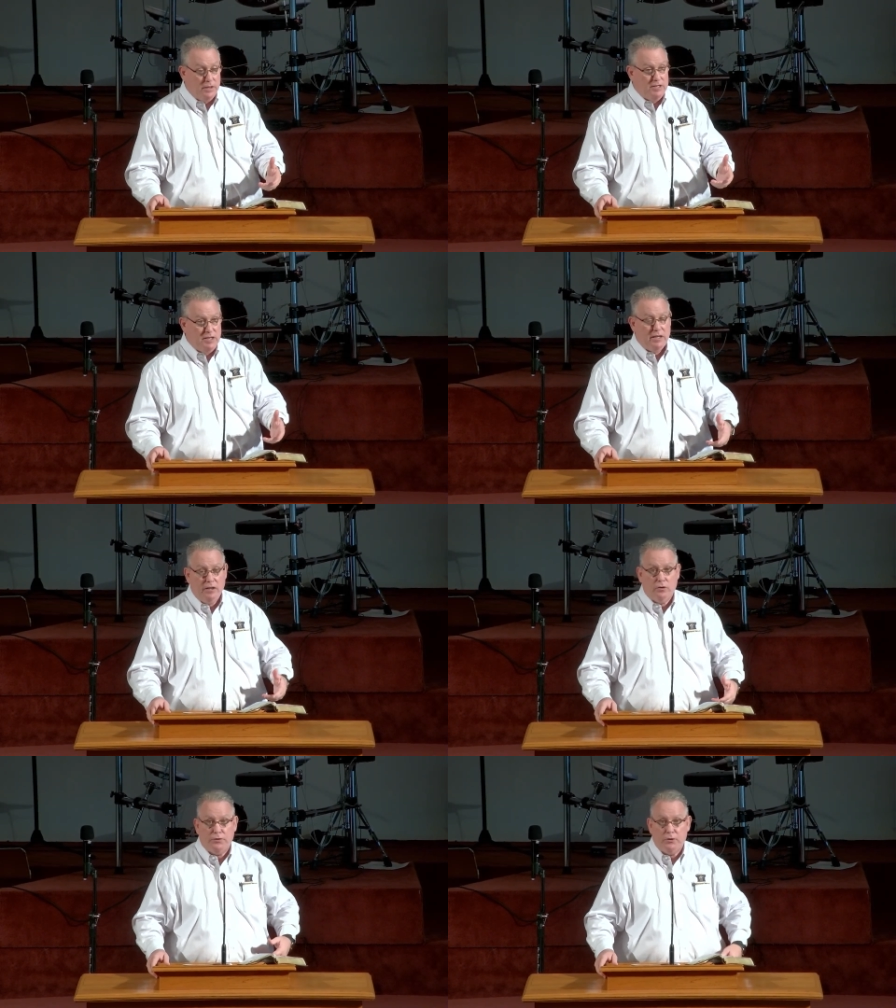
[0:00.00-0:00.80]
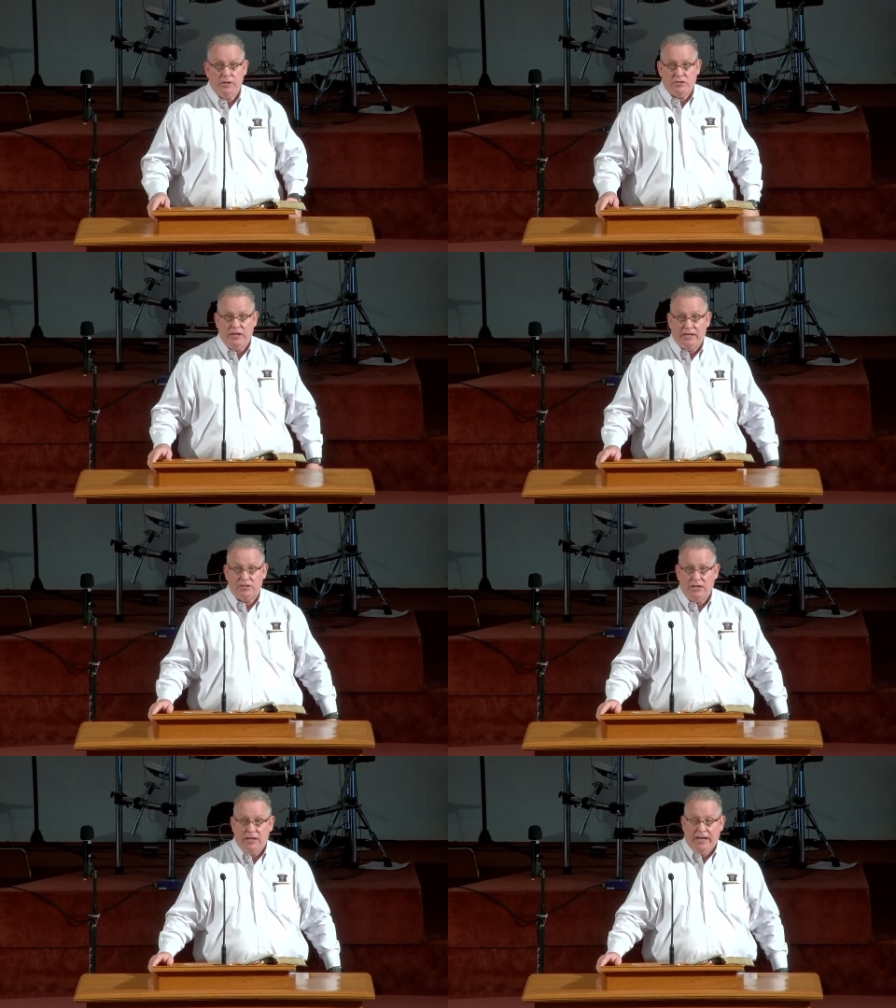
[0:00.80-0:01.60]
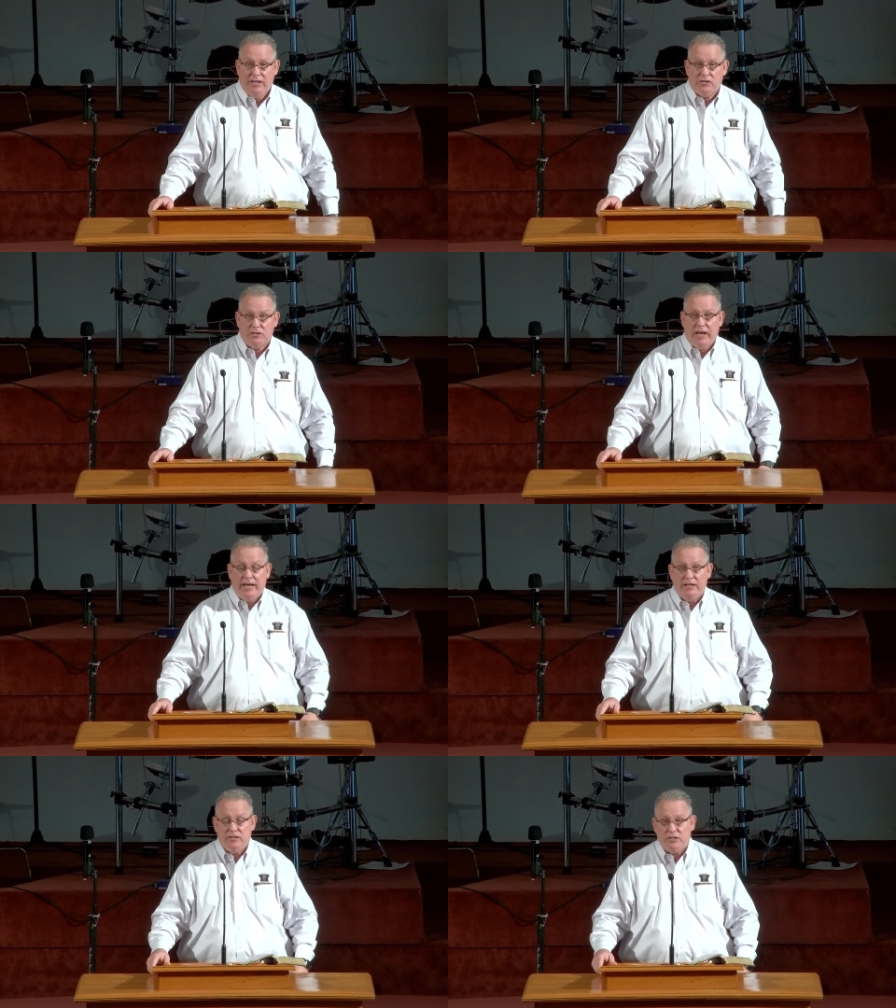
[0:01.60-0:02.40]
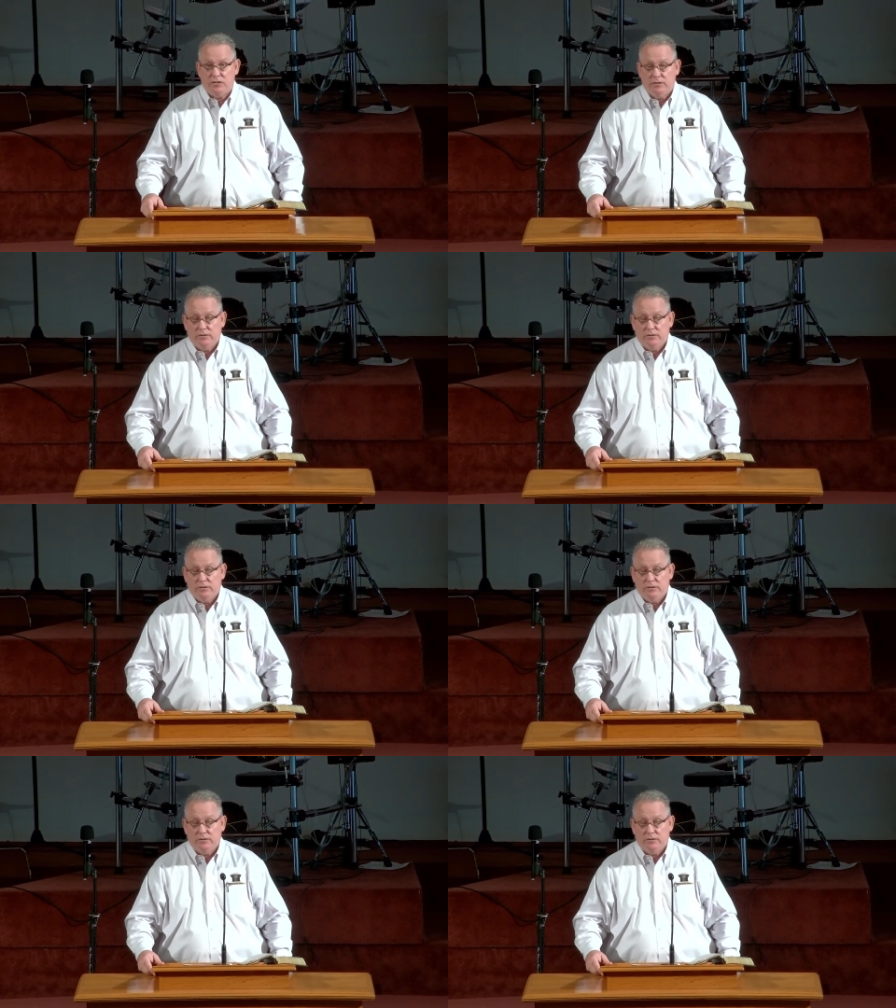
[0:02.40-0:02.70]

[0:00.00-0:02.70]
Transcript: Ezekiel 36, it says,